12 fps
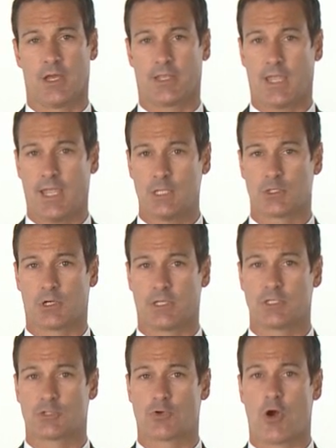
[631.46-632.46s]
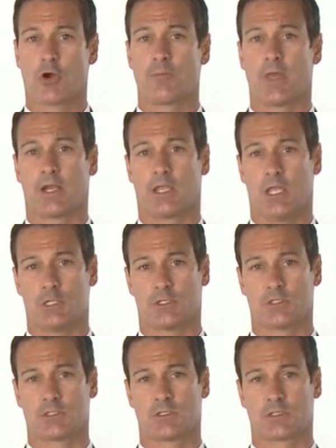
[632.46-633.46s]
Occasionally, stronger
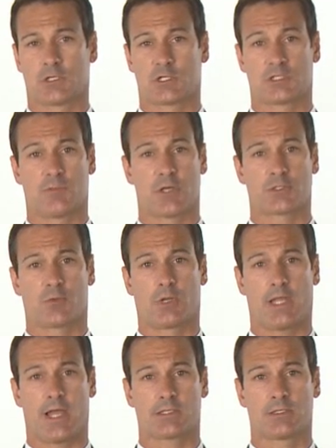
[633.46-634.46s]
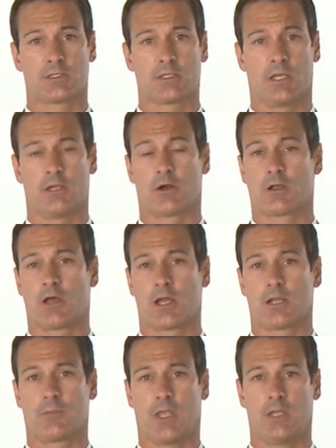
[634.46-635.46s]
medications such as muscle relaxants and
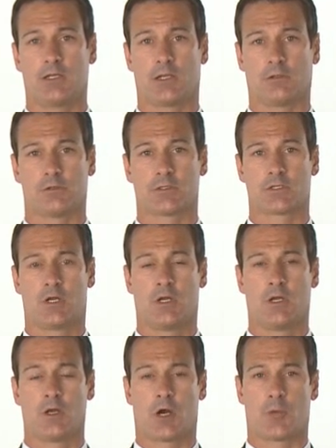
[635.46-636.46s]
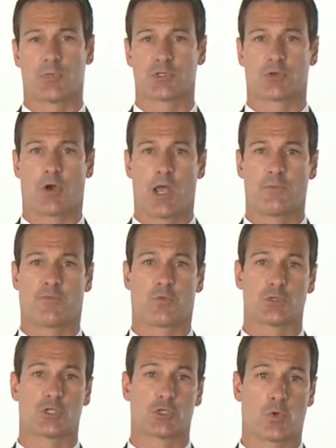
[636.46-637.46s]
narcotic painkillers are prescribed
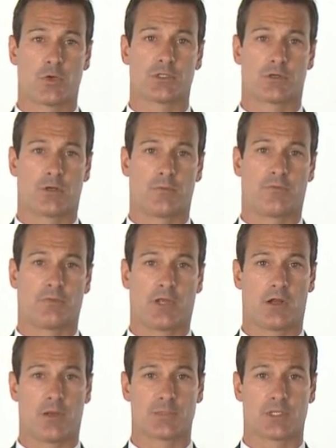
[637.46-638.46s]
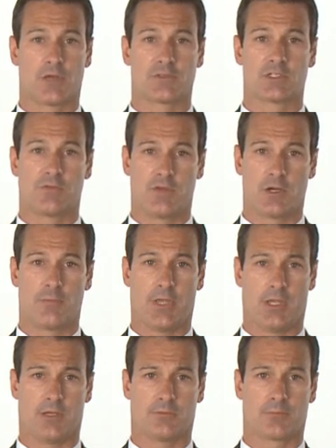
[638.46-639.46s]
for short-term flare-ups of severe
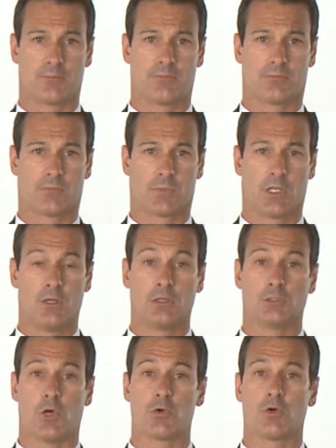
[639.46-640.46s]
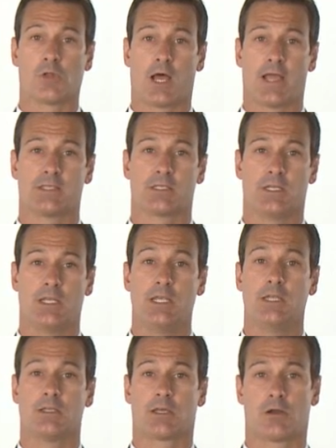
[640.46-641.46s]
pain. Local ice and
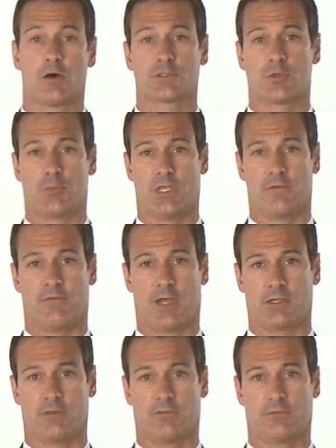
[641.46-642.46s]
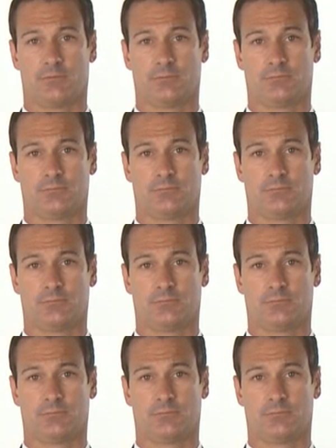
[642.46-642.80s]
heat can also be effective.